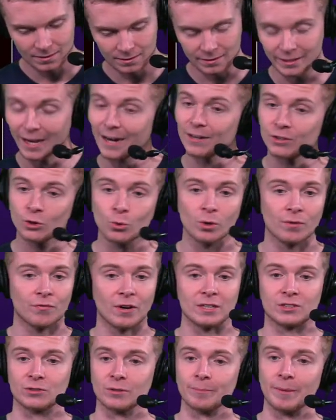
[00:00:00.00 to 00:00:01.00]
you got to do it
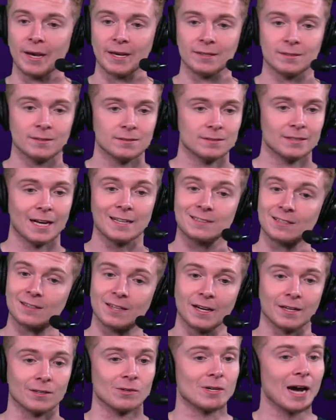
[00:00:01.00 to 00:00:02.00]
eventually, man. That's the
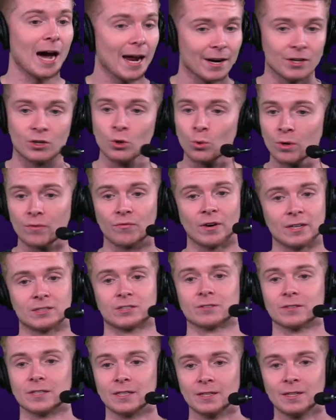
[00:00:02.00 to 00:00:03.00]
thing. You got to do it
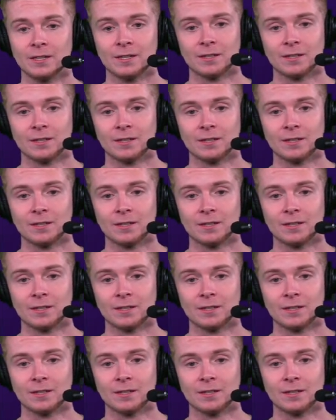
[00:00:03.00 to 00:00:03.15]
eventually.